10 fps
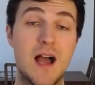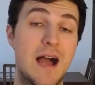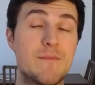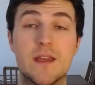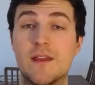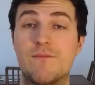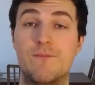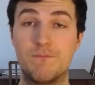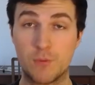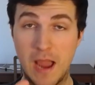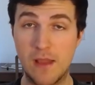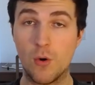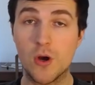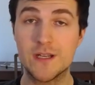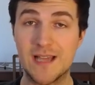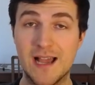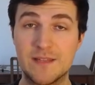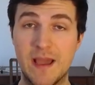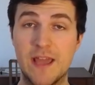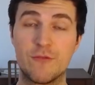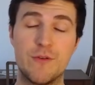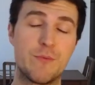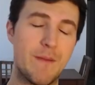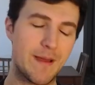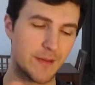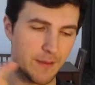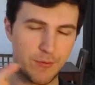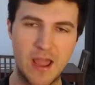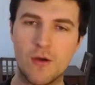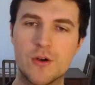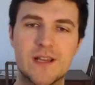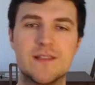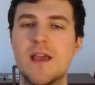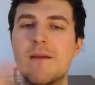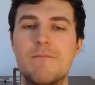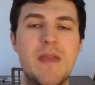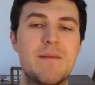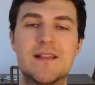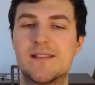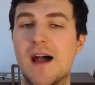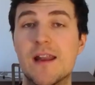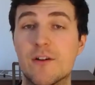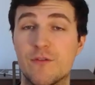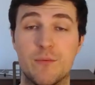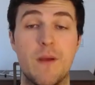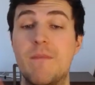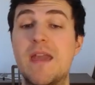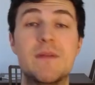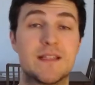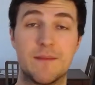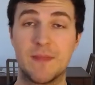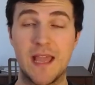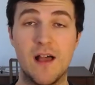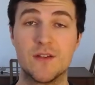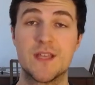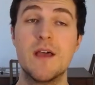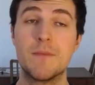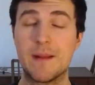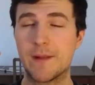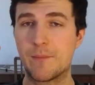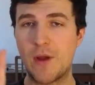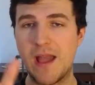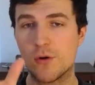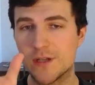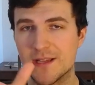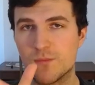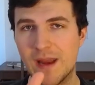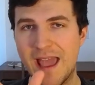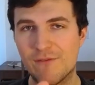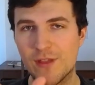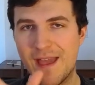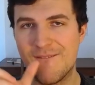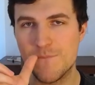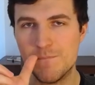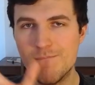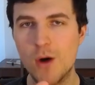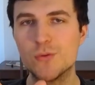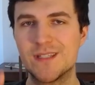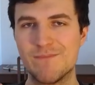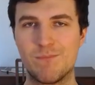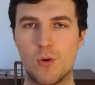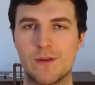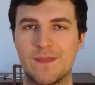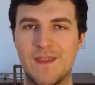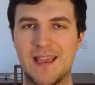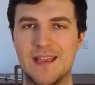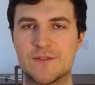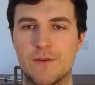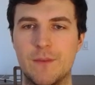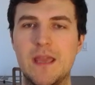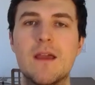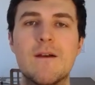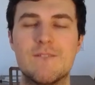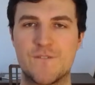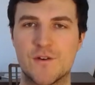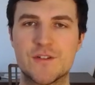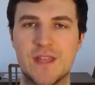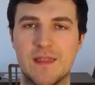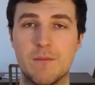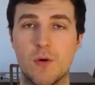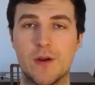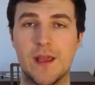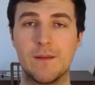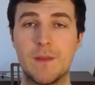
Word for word: I'm going to prioritize my interview prep. I'm going to prioritize, maybe it's not interview prep, maybe it's something else, but I'm going to prioritize whatever that most important thing is for me first thing in the morning.